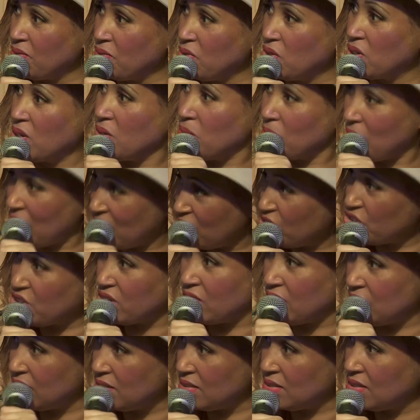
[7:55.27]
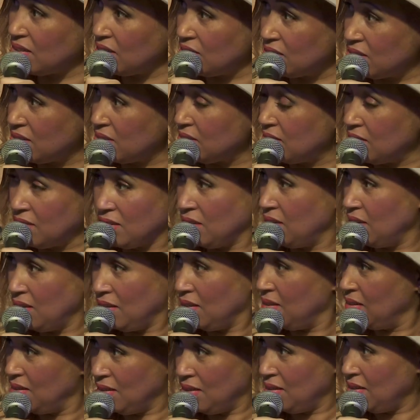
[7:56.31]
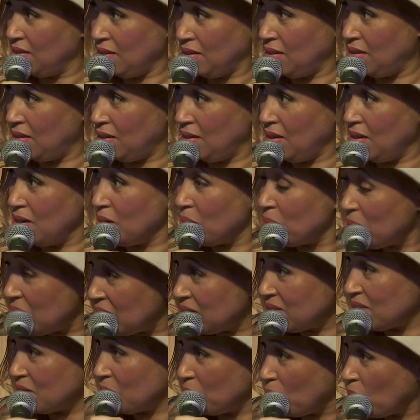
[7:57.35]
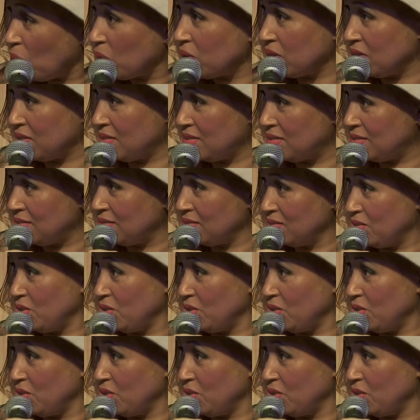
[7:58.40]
If you can manage it, it's an amazing bonus